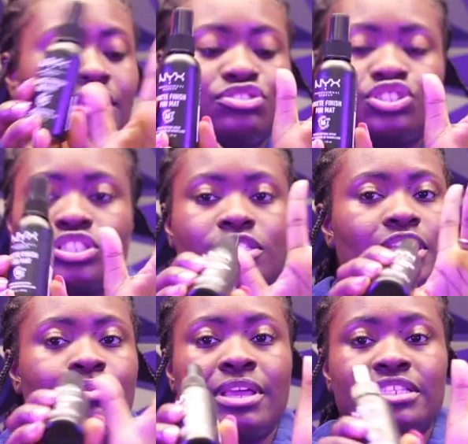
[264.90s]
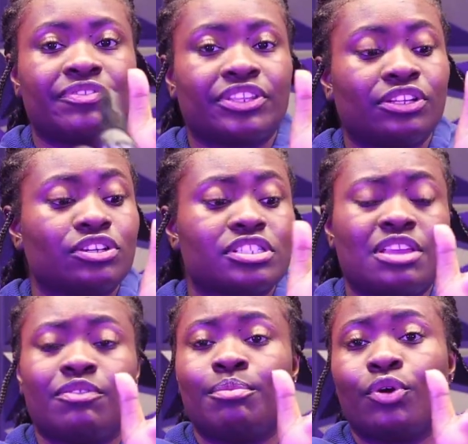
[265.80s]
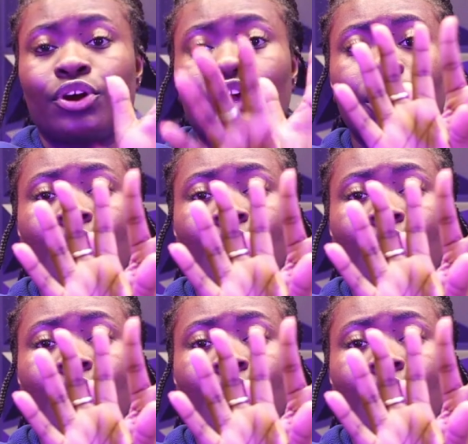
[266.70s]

and just it makes everything else even more